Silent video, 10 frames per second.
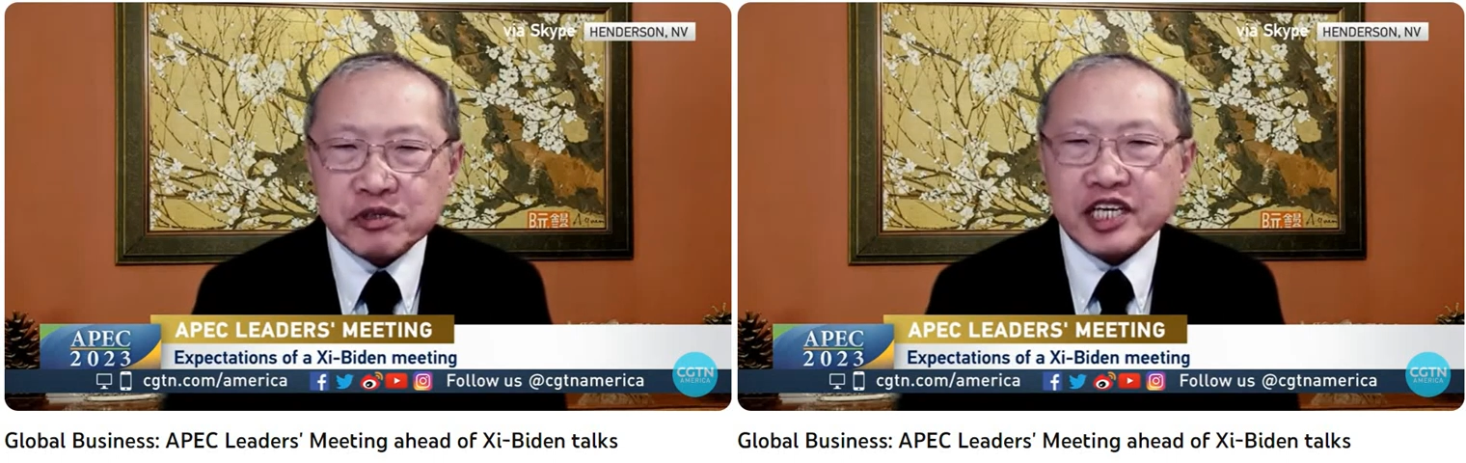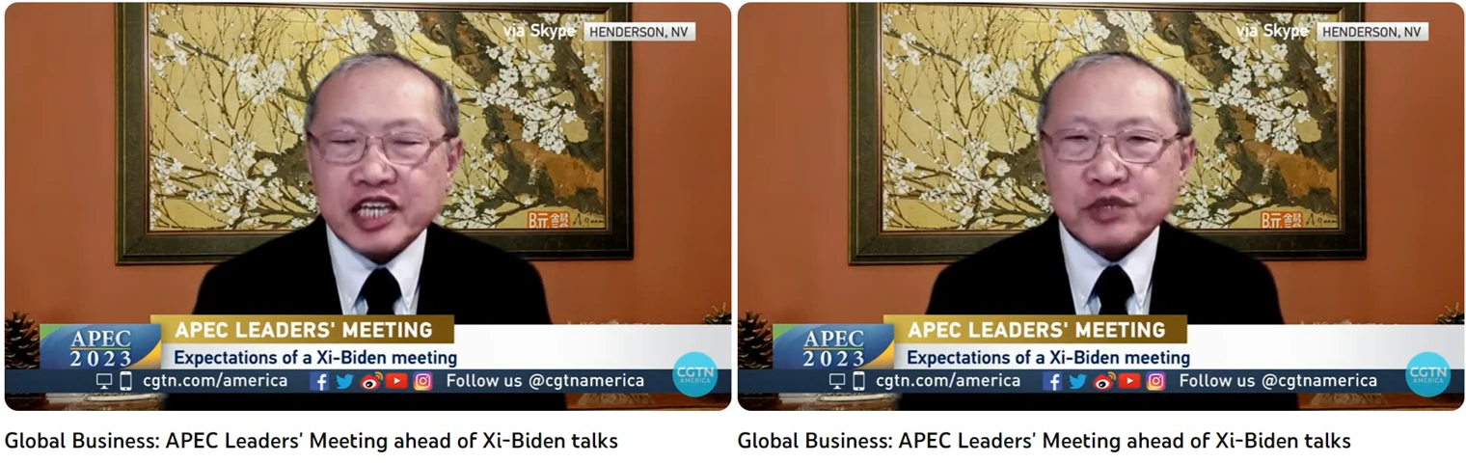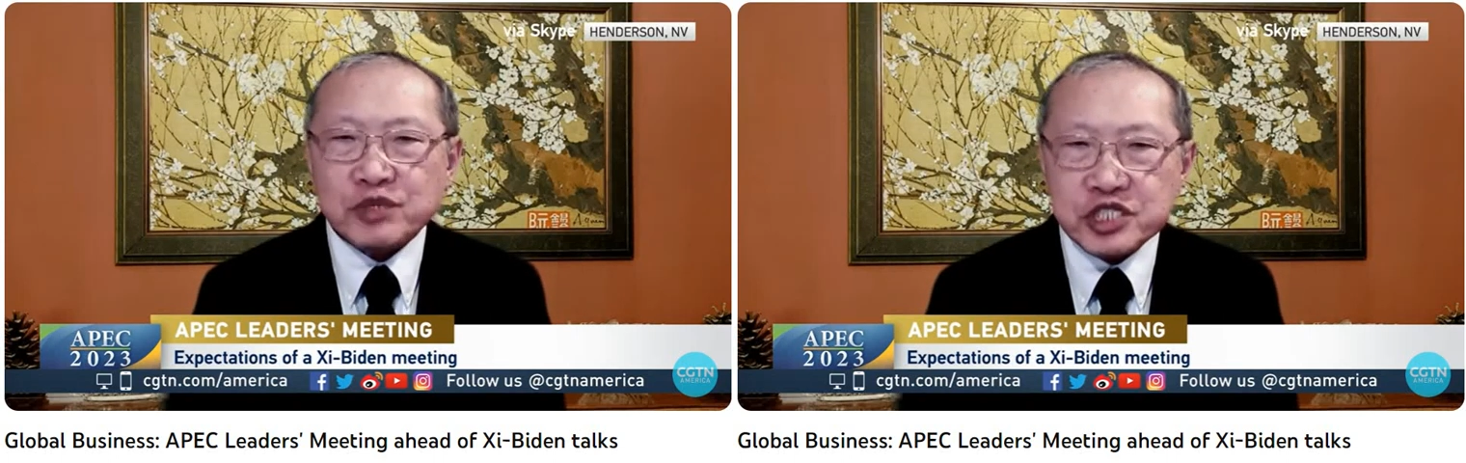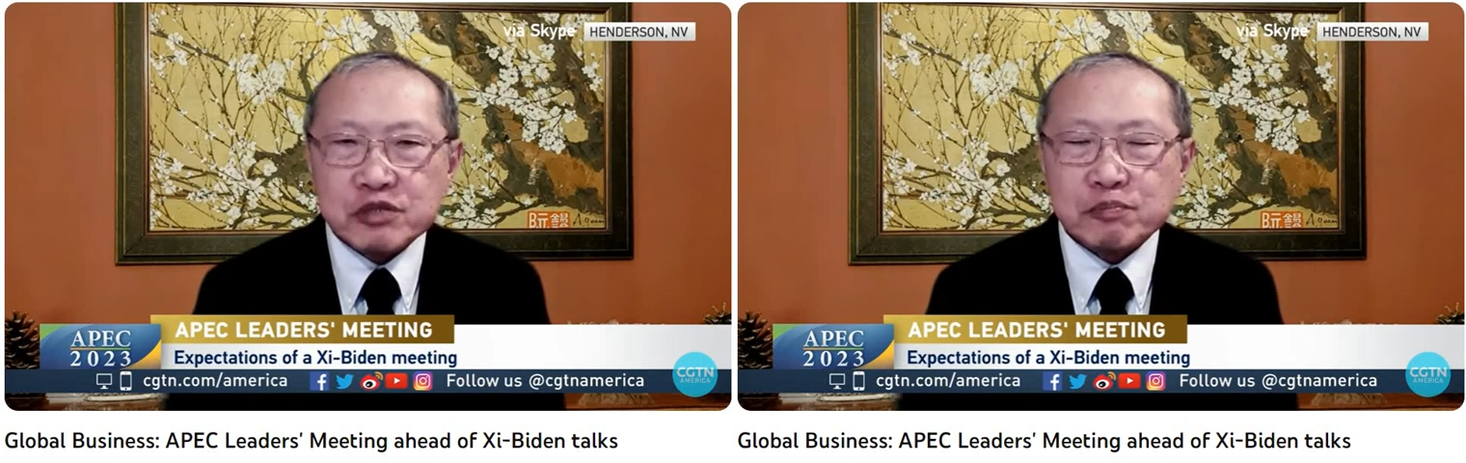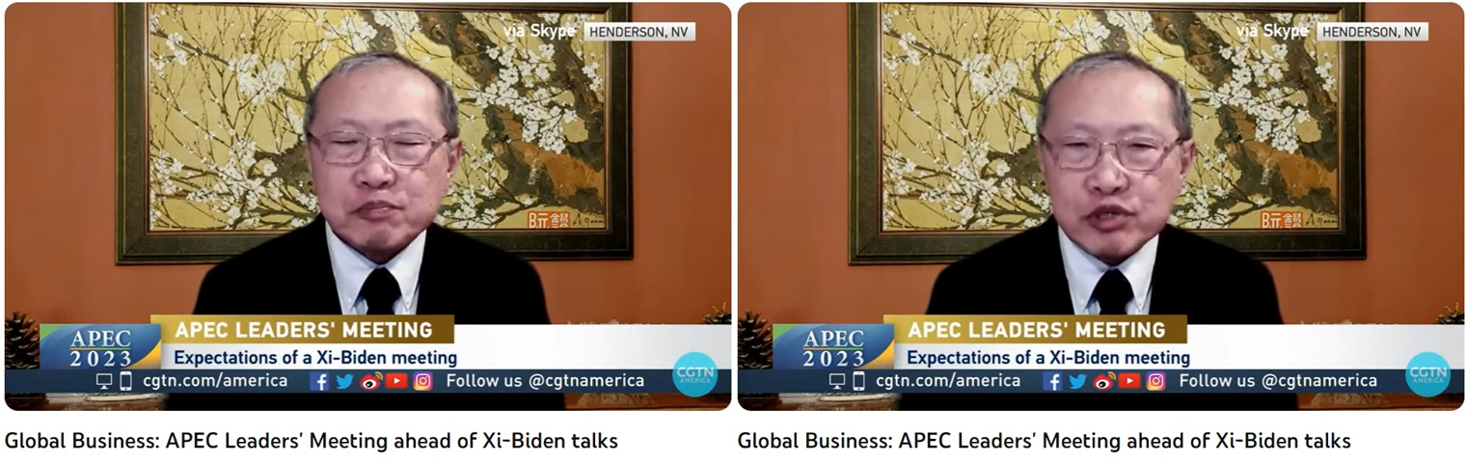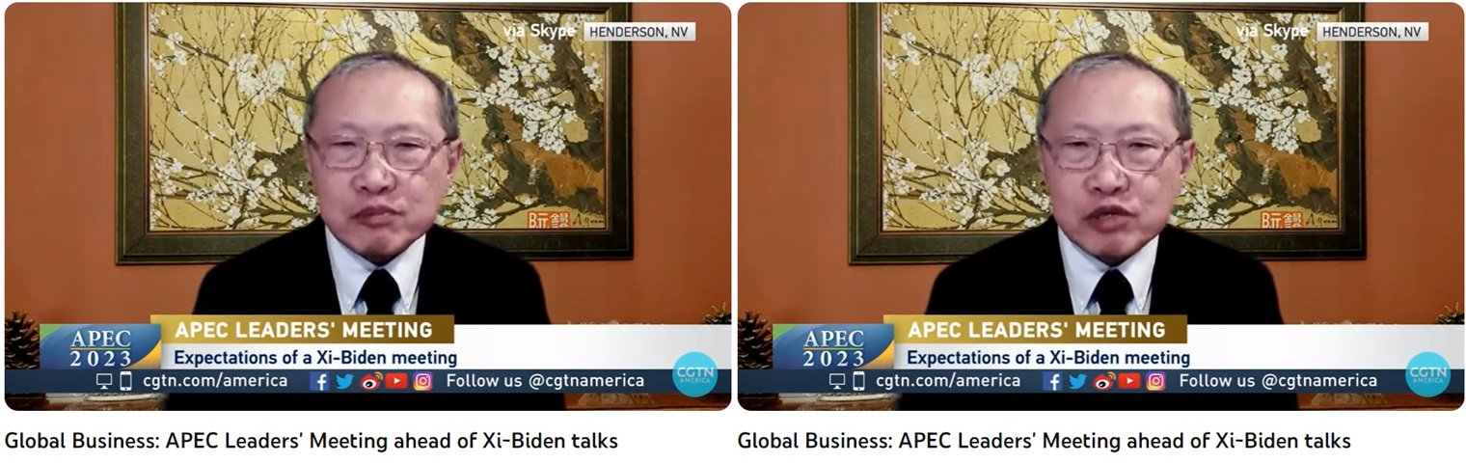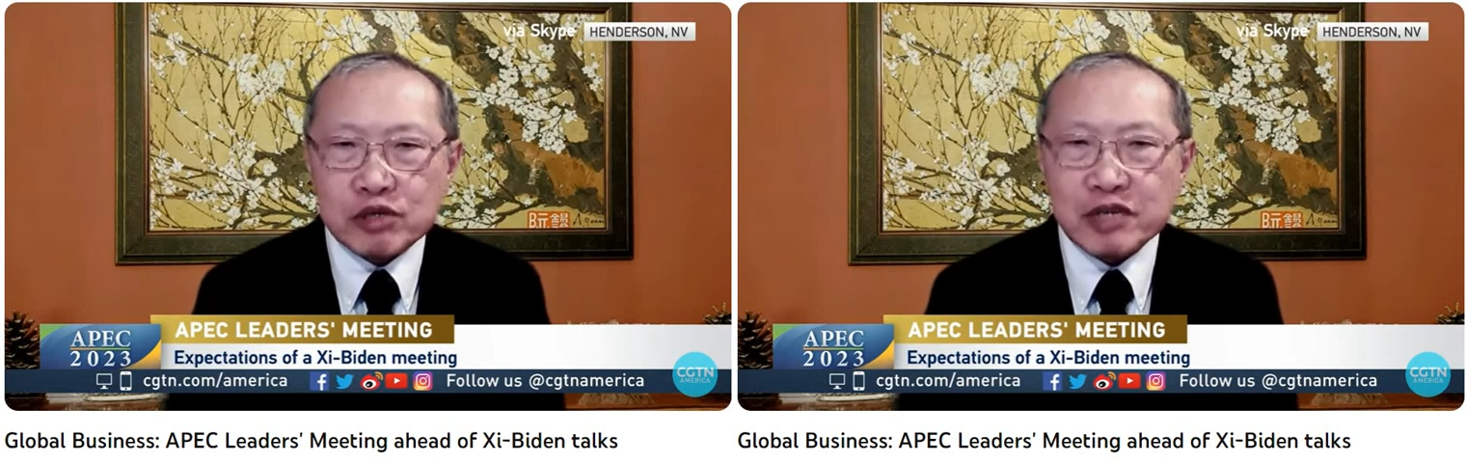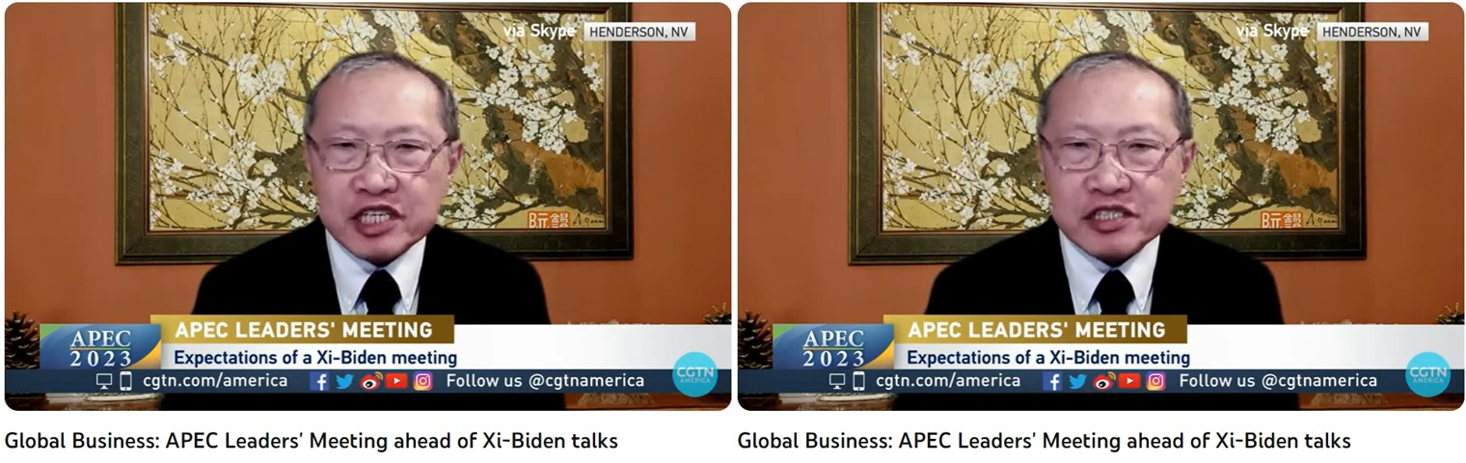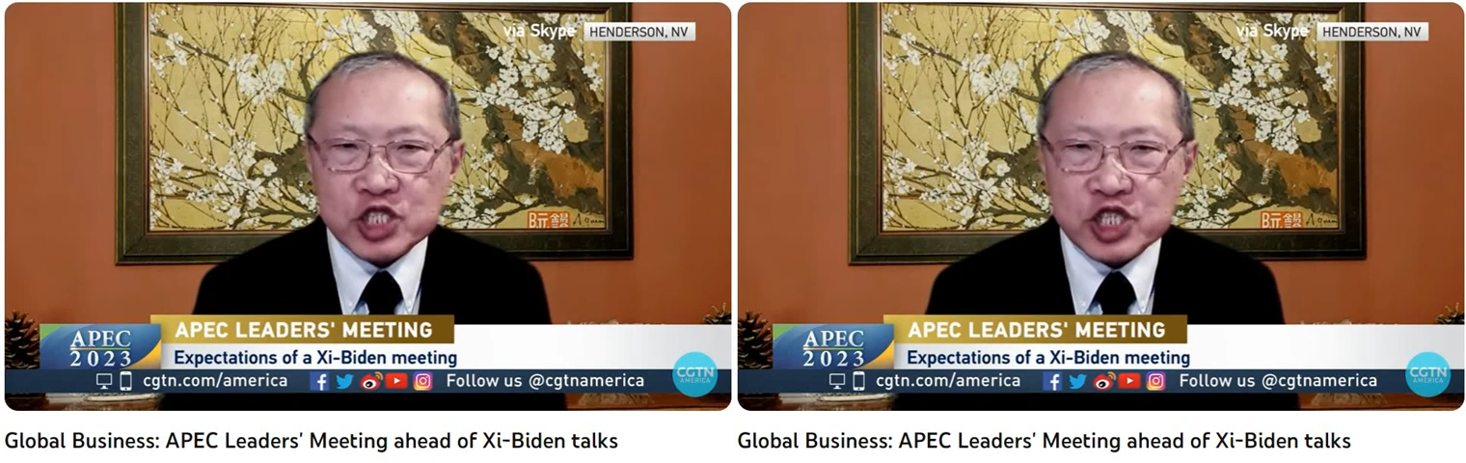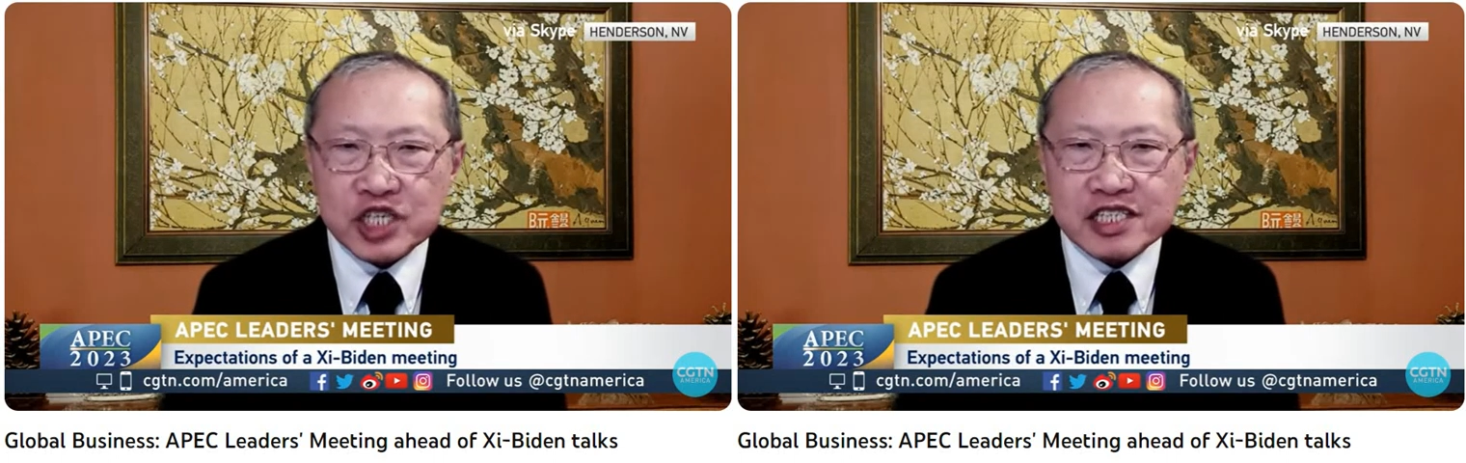Can we still put more money into
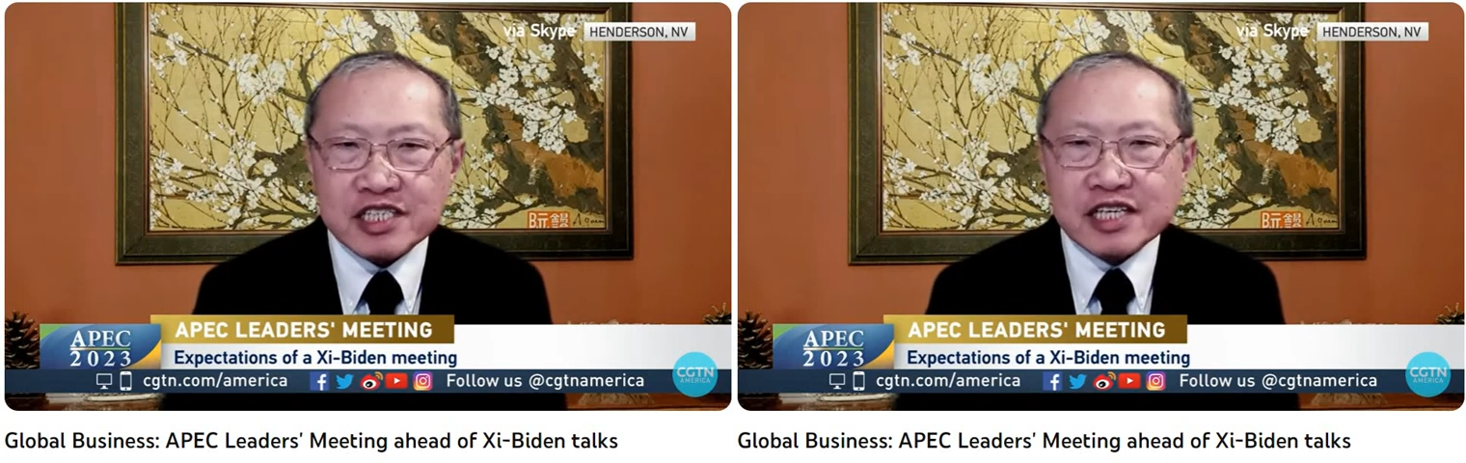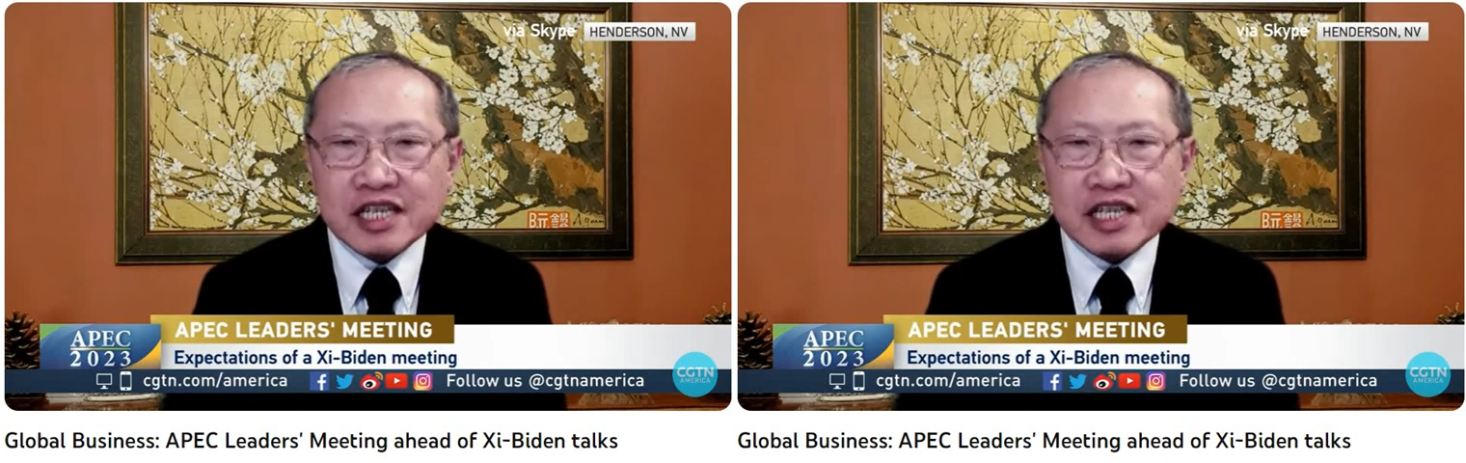China?